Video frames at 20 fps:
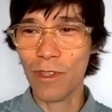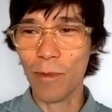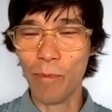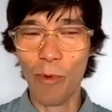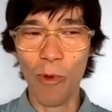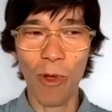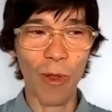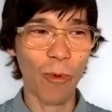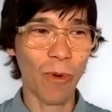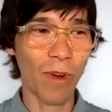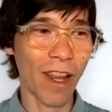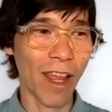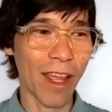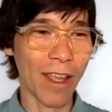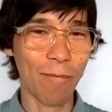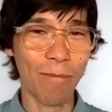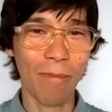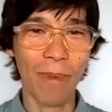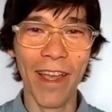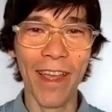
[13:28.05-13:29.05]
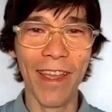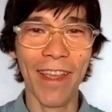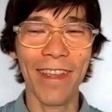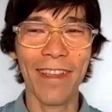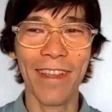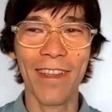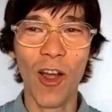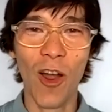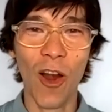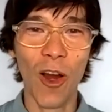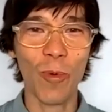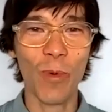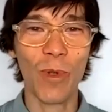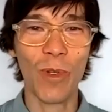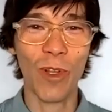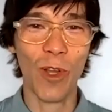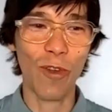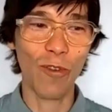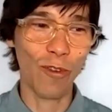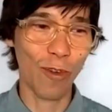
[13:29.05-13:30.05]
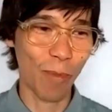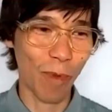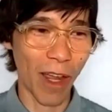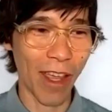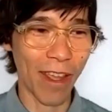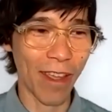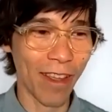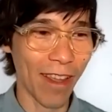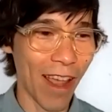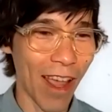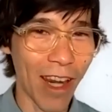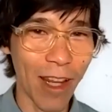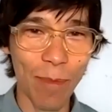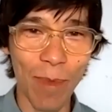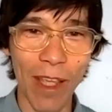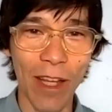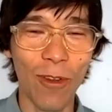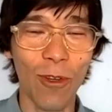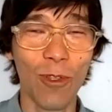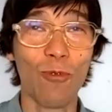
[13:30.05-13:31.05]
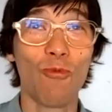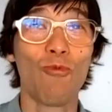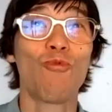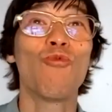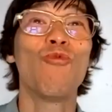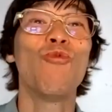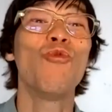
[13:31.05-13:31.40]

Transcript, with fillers: the point where like my cartwheel over my enemy looked